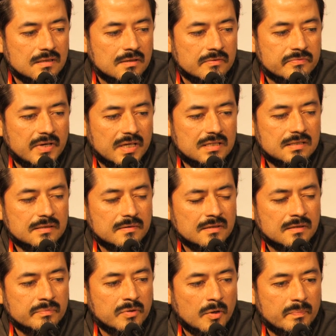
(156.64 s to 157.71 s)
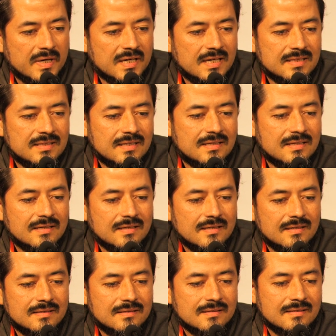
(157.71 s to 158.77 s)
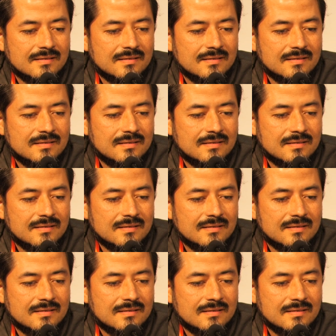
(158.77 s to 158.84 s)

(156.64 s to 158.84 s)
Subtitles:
fake propaganda,